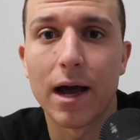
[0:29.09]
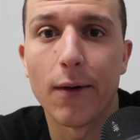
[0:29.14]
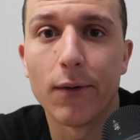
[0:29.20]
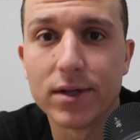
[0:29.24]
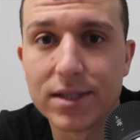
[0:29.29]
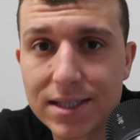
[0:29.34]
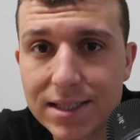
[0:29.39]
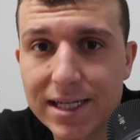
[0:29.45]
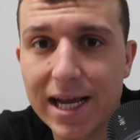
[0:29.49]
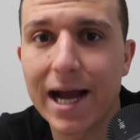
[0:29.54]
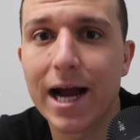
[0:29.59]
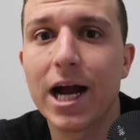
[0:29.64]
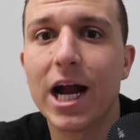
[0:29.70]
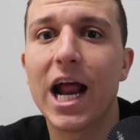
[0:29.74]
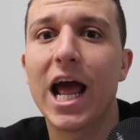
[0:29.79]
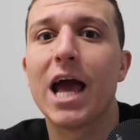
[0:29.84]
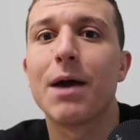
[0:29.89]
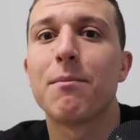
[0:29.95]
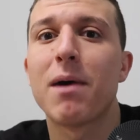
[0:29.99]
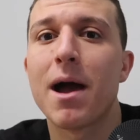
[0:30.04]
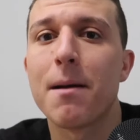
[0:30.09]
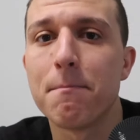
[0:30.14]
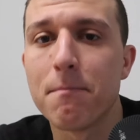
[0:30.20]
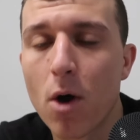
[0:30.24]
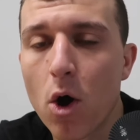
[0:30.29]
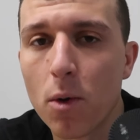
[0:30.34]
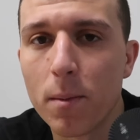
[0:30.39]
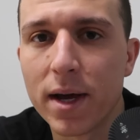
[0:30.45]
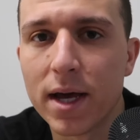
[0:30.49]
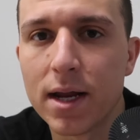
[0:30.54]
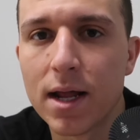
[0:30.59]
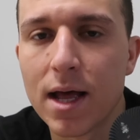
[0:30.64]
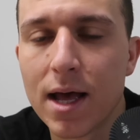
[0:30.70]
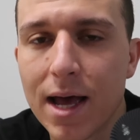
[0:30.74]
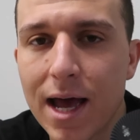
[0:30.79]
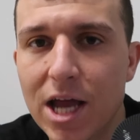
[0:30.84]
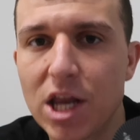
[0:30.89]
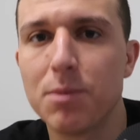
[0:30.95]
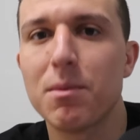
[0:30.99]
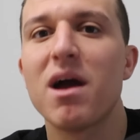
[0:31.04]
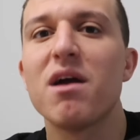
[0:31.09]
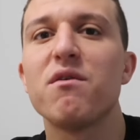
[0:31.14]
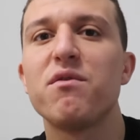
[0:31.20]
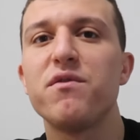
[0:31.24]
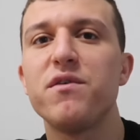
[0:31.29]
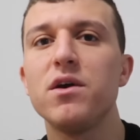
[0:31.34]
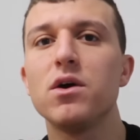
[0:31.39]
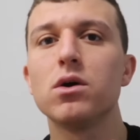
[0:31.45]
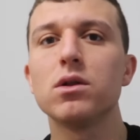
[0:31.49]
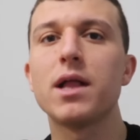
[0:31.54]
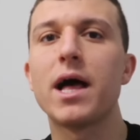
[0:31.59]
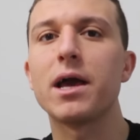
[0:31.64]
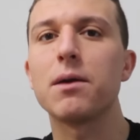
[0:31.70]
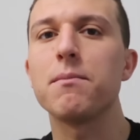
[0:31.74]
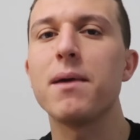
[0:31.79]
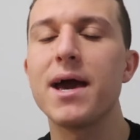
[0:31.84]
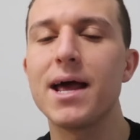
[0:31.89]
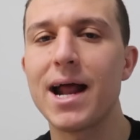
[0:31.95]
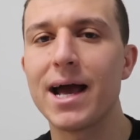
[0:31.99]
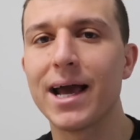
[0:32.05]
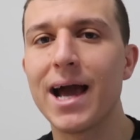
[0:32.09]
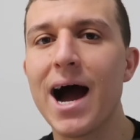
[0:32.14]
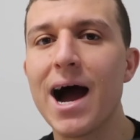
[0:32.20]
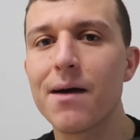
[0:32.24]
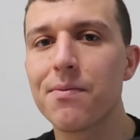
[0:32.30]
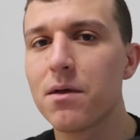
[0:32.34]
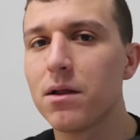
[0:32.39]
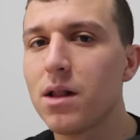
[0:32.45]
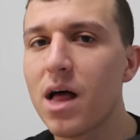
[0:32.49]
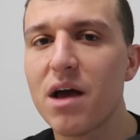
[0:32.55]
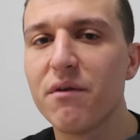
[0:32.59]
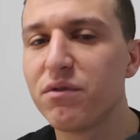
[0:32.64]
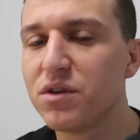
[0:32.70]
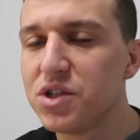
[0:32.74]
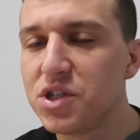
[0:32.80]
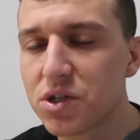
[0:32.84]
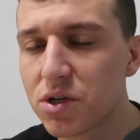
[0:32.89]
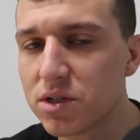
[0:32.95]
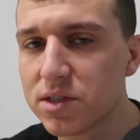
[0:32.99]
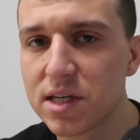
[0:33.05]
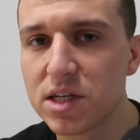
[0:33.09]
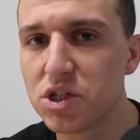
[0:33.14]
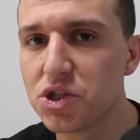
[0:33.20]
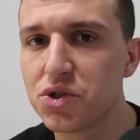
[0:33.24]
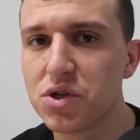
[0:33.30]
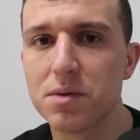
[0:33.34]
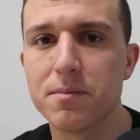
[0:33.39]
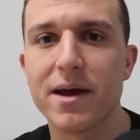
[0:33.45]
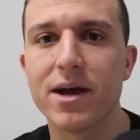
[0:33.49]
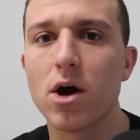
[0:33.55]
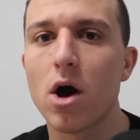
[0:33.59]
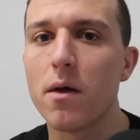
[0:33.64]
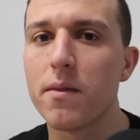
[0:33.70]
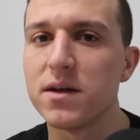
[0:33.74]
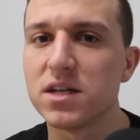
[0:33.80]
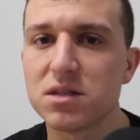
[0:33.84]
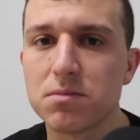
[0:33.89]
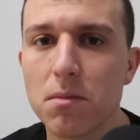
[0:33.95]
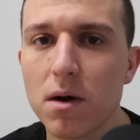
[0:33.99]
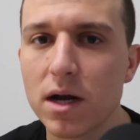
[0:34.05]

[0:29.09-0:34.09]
I was scared in my moment. And you might feel like, man, I got in the life insurance industry to make all this